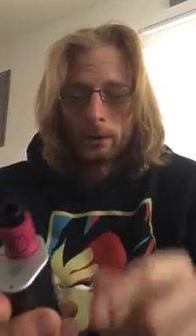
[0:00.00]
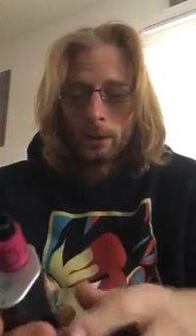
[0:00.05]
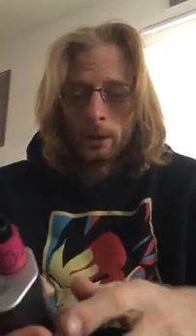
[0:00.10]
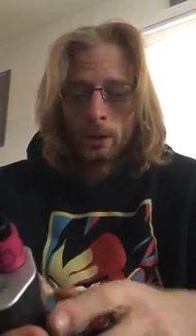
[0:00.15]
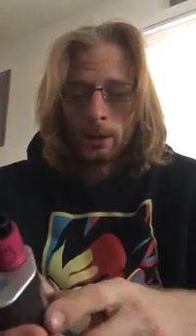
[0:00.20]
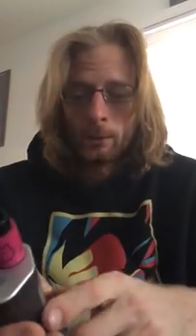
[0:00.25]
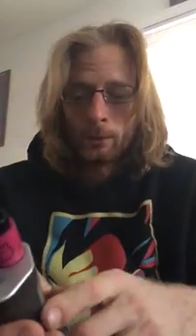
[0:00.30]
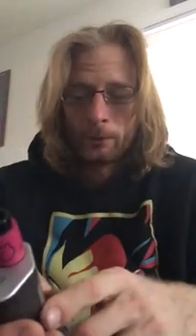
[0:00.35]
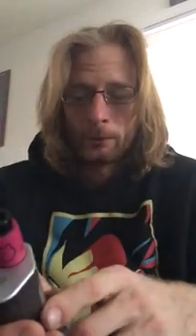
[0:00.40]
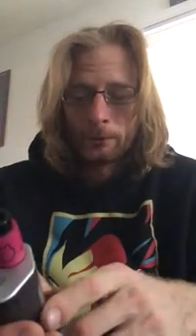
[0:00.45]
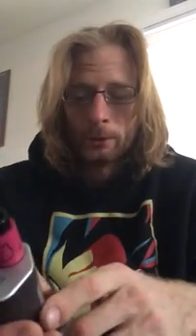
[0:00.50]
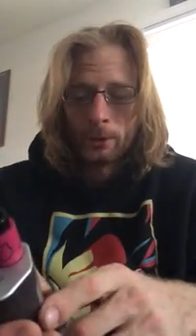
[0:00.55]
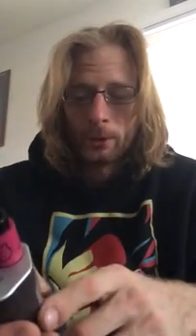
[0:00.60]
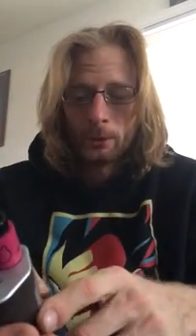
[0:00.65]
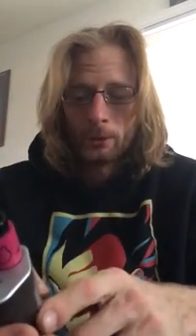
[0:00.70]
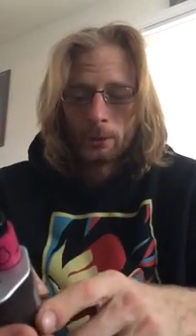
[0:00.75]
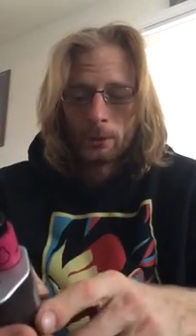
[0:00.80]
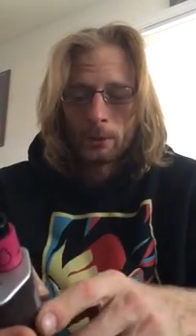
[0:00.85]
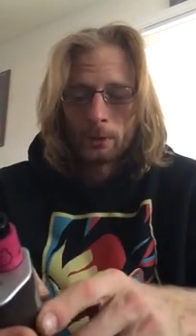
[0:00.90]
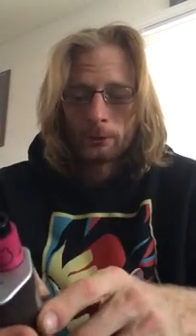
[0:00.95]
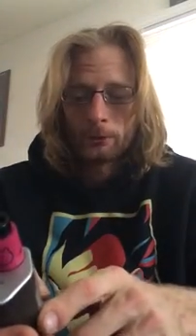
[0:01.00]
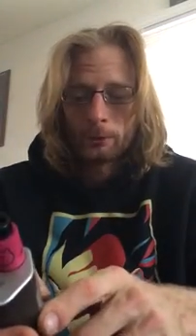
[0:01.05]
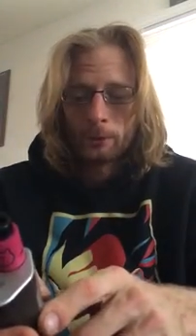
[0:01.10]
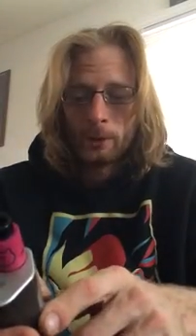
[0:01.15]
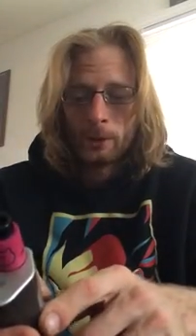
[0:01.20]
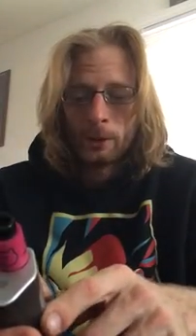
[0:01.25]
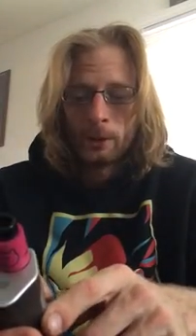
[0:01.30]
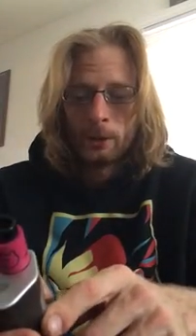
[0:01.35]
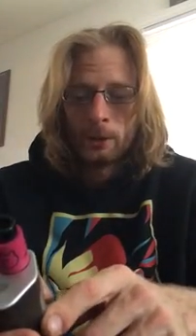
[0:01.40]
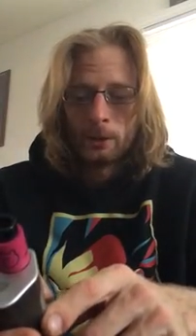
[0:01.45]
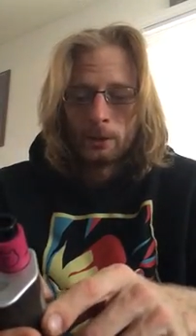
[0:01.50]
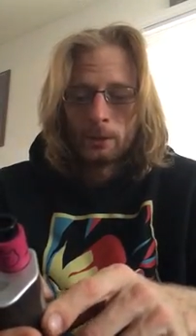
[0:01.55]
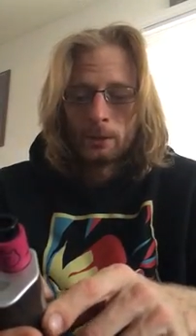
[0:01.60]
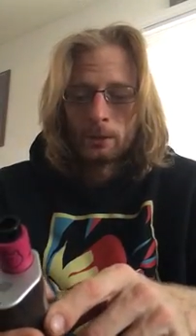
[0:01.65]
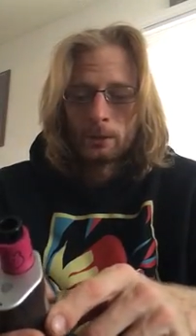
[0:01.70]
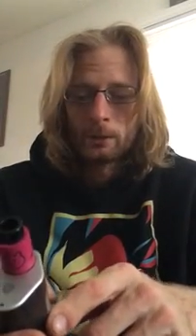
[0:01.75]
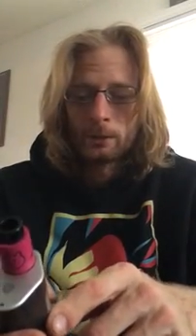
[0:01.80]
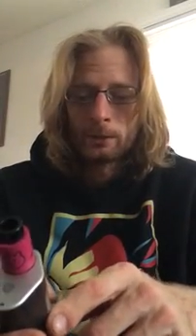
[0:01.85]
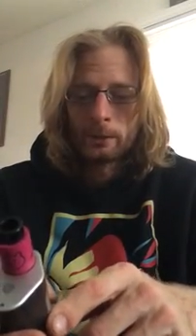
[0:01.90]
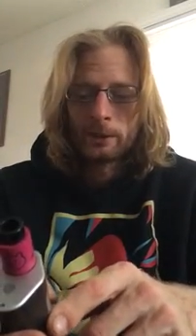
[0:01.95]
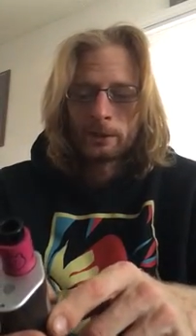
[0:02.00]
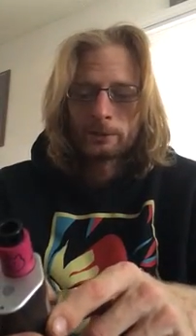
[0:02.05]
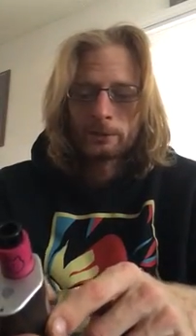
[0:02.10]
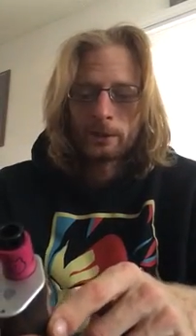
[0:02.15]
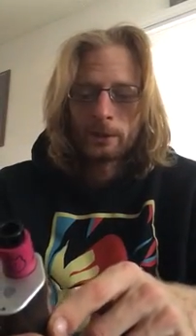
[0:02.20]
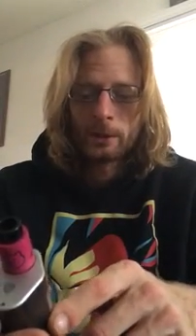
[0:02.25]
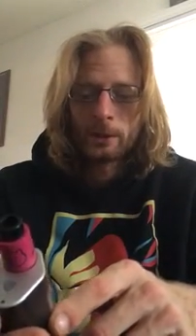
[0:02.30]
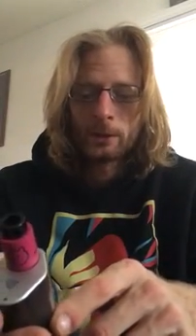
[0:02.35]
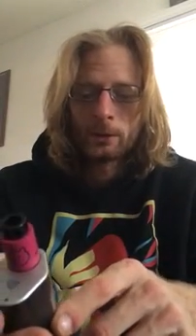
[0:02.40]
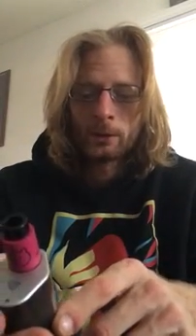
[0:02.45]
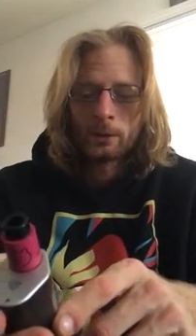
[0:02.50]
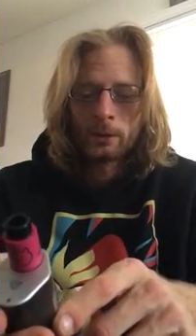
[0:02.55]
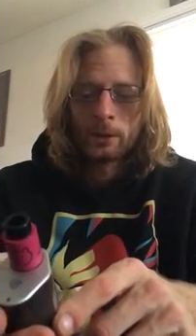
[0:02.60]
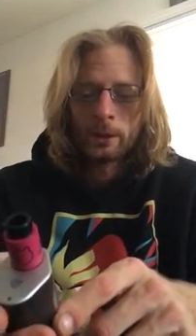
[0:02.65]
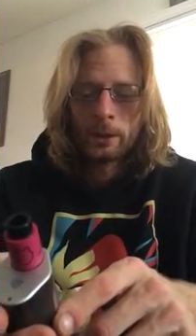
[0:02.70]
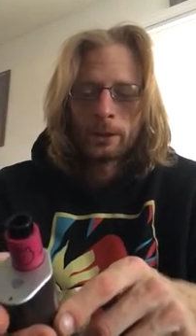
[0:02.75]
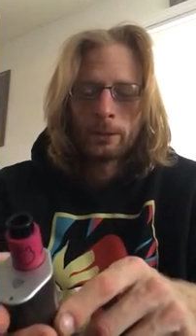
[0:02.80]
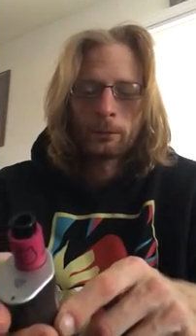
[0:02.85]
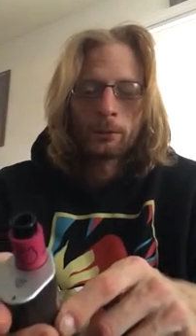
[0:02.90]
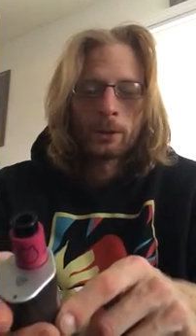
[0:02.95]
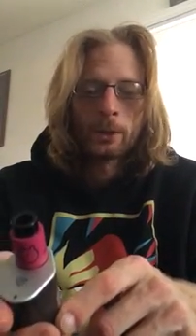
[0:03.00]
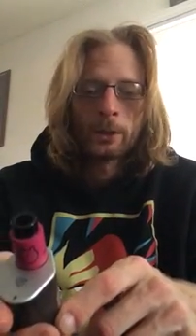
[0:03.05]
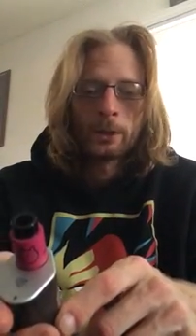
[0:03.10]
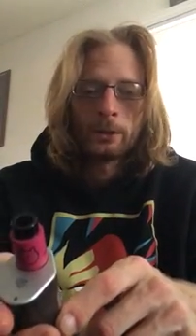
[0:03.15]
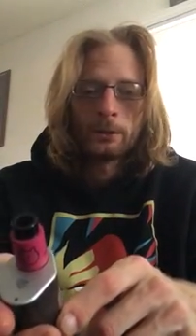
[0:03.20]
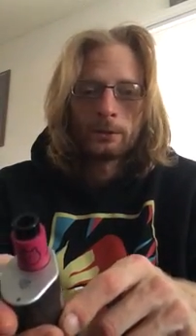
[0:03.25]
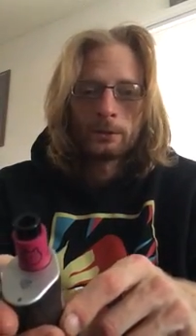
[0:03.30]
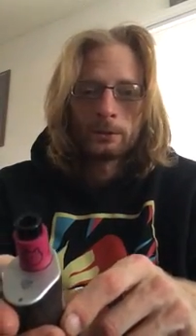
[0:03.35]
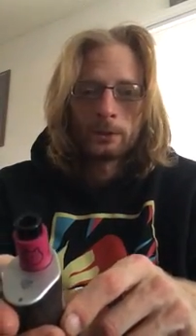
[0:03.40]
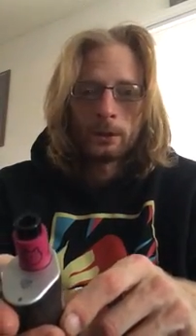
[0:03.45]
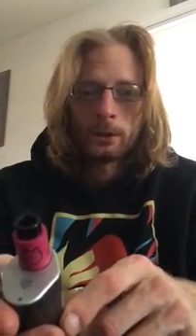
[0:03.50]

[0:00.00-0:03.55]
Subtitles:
If you get one off me, that's like an online price.